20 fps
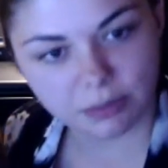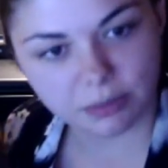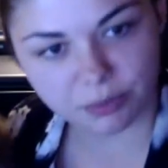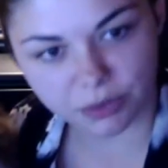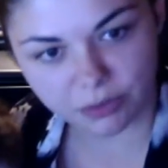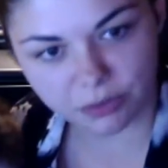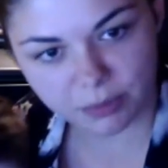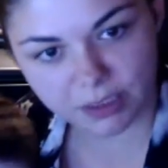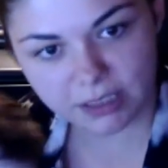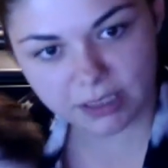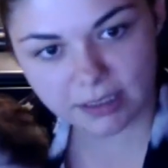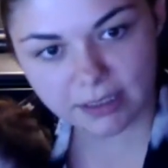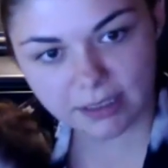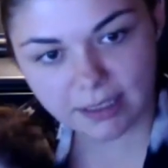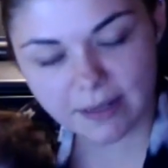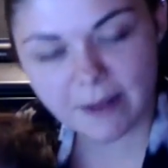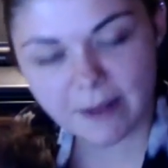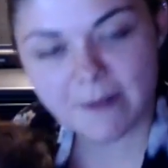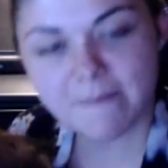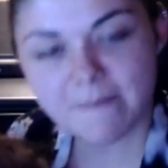improvement,
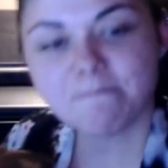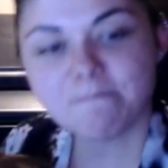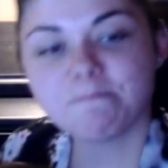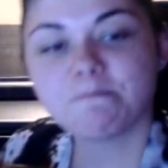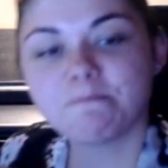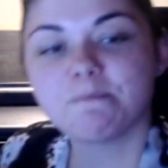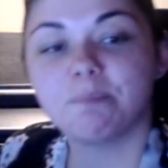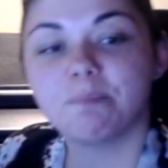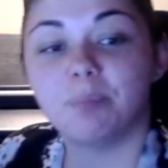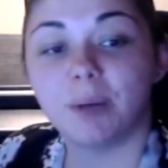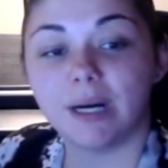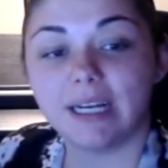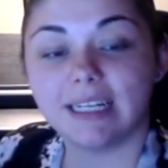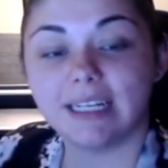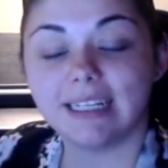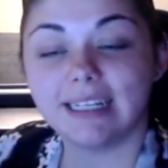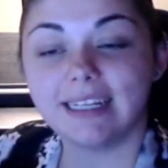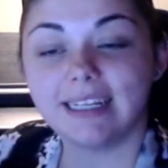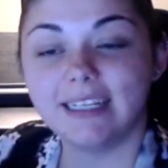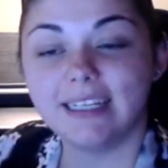but
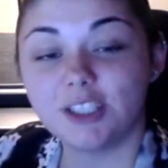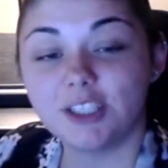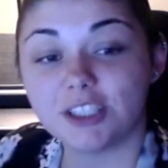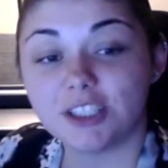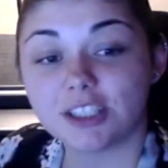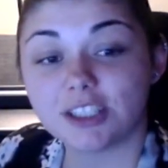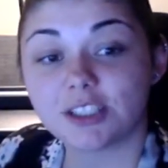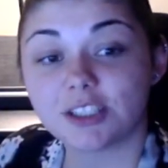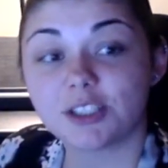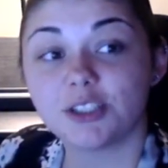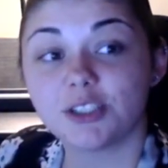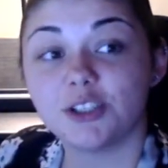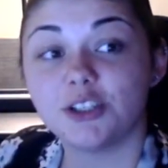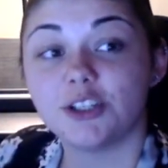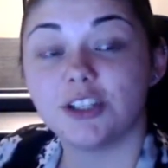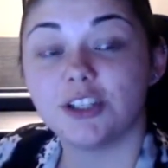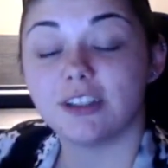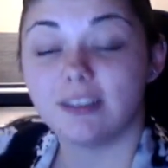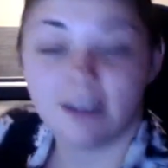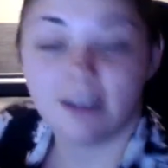he just
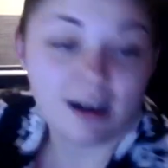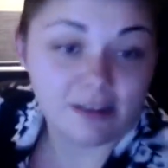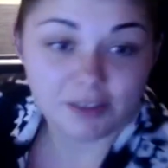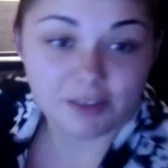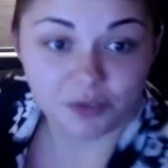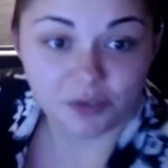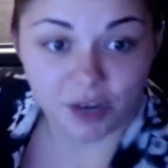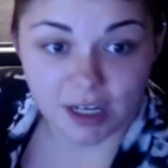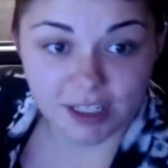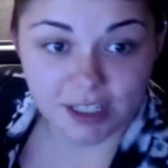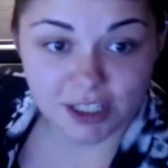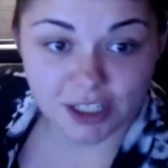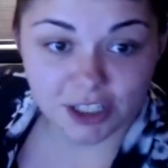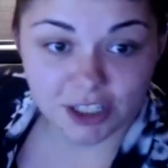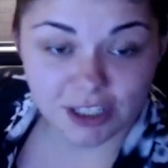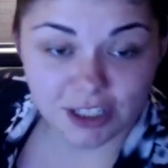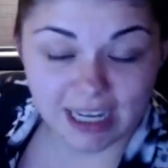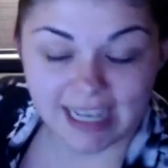loves French.